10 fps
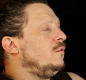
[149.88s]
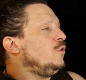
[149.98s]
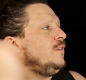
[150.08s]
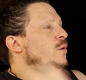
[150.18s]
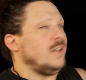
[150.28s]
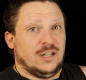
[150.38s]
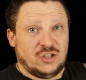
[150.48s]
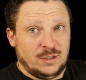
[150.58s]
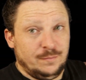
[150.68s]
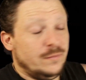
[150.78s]
for
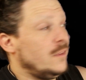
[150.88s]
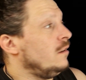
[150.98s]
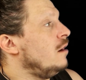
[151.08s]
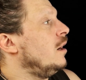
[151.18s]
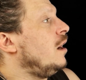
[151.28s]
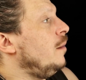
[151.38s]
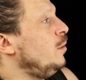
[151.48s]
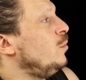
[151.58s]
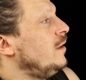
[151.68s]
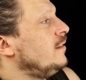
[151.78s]
foundation, there are a
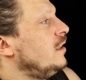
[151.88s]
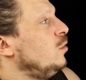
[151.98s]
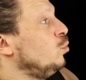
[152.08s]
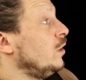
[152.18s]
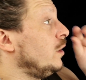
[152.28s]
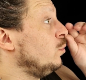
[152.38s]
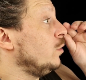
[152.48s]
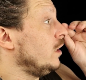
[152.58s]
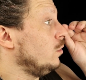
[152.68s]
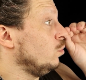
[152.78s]
couple ones that I really,
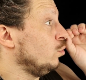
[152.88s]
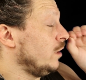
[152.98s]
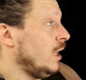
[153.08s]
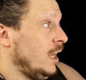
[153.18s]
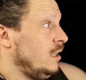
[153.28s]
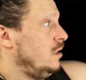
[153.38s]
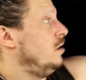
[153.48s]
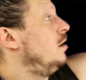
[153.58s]
really, really like.